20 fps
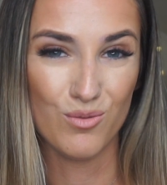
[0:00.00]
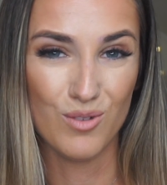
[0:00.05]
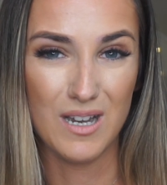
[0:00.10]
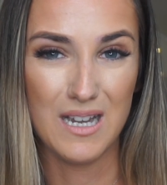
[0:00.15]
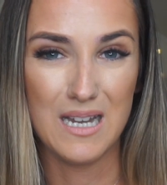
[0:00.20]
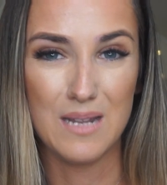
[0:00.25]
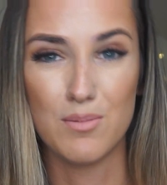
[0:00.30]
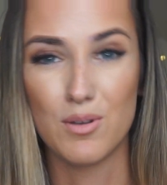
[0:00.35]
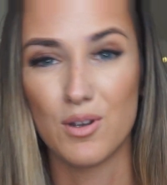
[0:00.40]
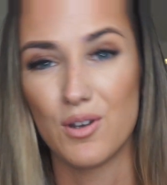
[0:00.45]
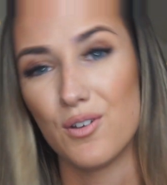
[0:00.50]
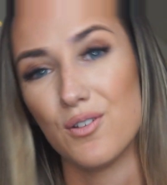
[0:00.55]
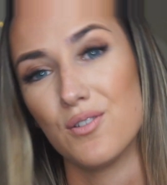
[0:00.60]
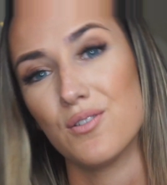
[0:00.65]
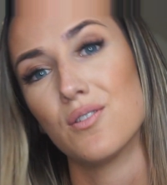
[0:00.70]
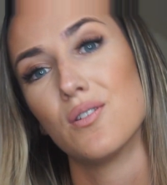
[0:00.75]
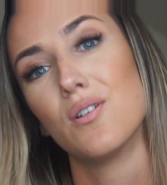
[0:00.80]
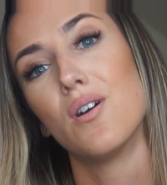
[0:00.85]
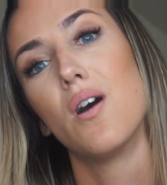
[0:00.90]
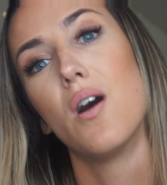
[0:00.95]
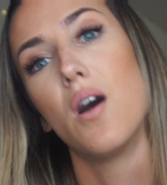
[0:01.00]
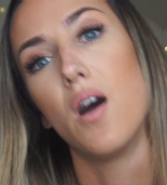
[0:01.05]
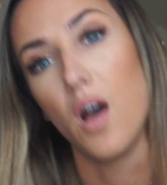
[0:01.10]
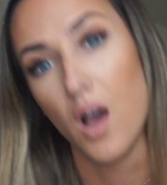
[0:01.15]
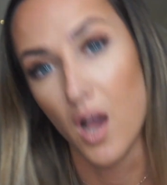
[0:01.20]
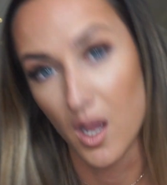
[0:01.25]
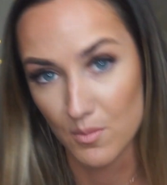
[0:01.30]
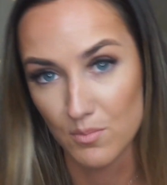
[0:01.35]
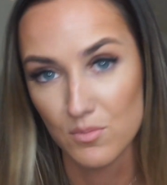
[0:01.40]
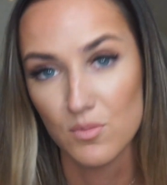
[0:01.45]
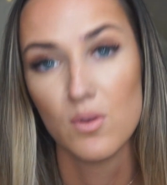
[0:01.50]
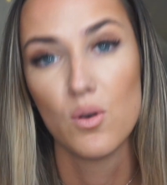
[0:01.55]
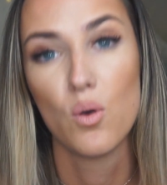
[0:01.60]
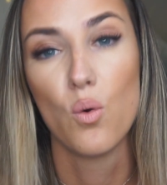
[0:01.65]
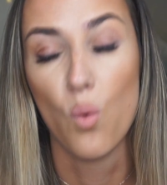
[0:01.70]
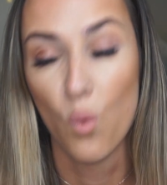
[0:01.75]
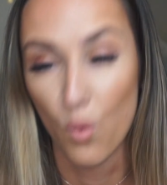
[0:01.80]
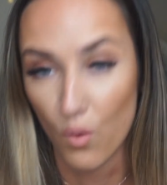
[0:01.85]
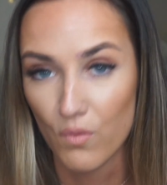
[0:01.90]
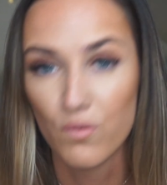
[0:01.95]
really because I'm
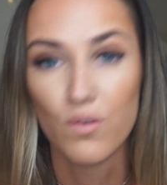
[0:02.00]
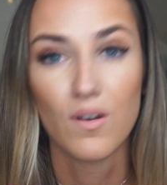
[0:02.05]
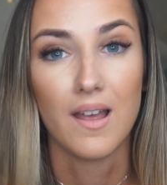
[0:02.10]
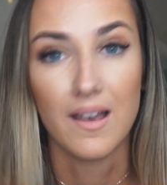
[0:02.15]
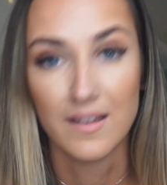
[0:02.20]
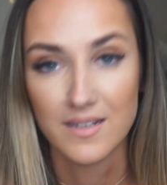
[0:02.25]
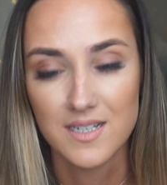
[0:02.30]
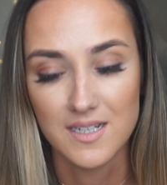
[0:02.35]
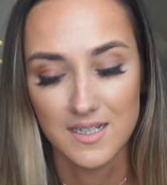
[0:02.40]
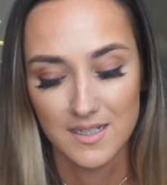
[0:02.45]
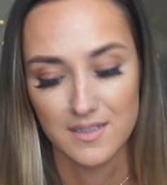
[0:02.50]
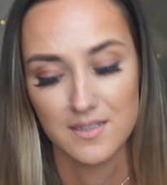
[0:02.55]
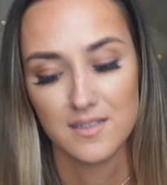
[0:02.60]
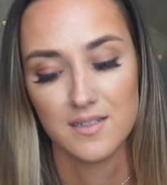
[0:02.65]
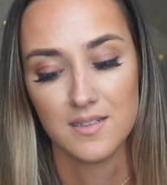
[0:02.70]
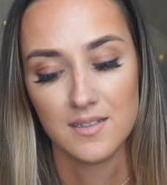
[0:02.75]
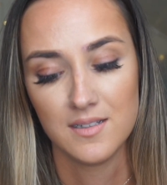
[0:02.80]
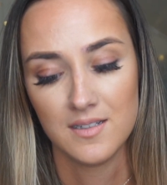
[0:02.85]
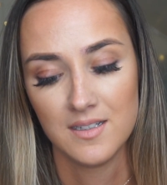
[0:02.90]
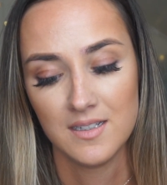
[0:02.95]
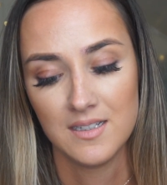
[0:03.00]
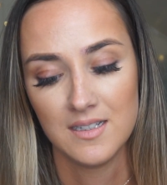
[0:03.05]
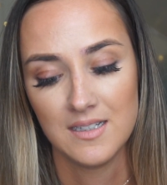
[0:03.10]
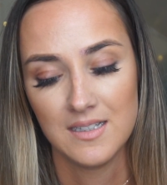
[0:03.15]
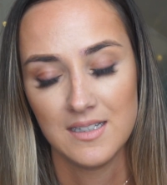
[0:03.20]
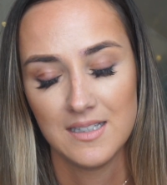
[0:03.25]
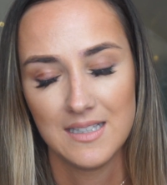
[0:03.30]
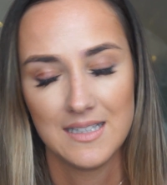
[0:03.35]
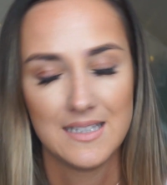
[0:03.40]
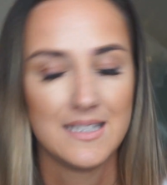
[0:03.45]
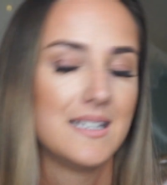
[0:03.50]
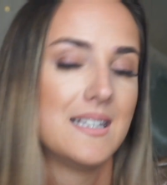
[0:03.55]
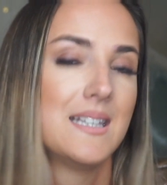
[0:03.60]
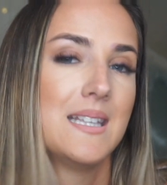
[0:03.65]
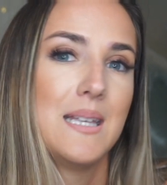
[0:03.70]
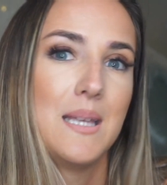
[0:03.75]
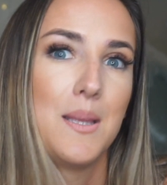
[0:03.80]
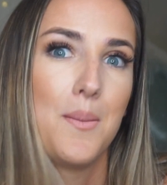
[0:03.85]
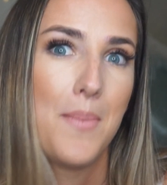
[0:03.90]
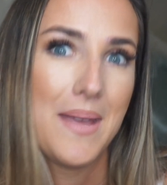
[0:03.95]
awful at it.
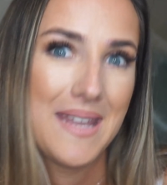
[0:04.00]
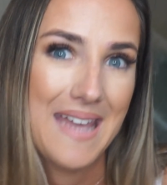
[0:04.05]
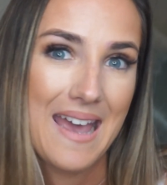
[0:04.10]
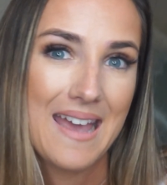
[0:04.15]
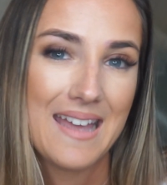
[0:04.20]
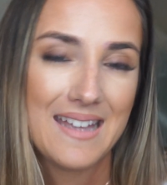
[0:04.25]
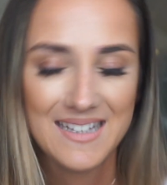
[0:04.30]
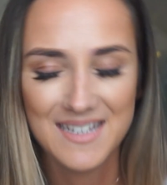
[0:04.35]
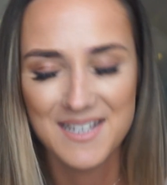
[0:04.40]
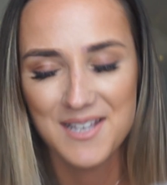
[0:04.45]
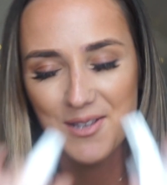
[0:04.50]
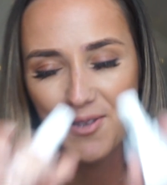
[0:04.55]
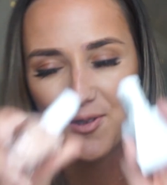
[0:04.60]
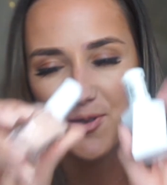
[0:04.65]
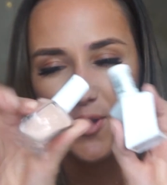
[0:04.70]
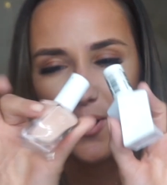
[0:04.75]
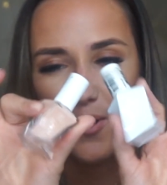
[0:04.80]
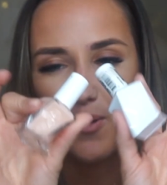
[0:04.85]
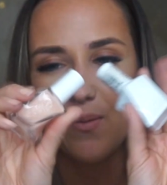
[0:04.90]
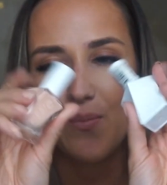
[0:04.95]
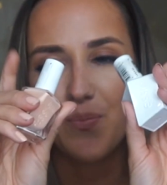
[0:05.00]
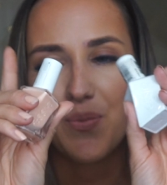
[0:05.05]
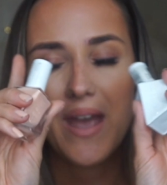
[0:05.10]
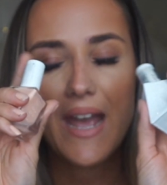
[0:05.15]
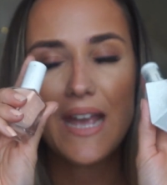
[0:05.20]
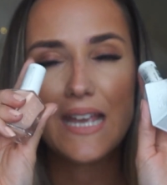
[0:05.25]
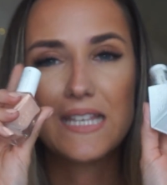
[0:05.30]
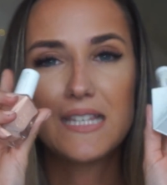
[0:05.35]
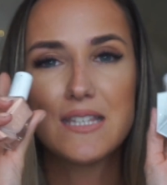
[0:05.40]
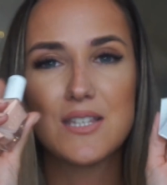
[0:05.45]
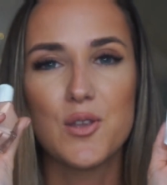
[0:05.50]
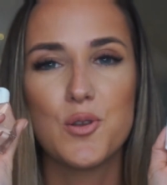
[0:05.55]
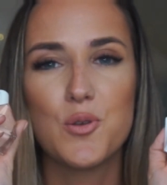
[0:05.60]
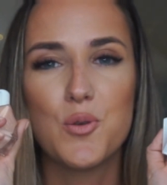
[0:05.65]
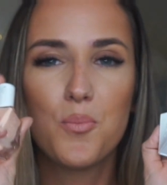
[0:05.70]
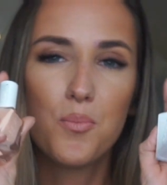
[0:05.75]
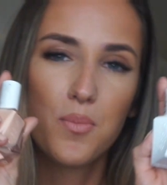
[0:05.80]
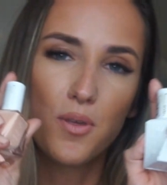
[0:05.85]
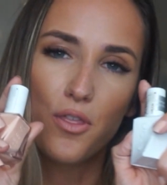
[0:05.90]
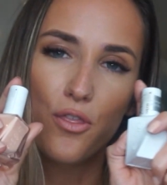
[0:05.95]
But yeah, so that is
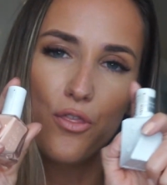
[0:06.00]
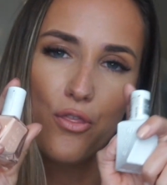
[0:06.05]
number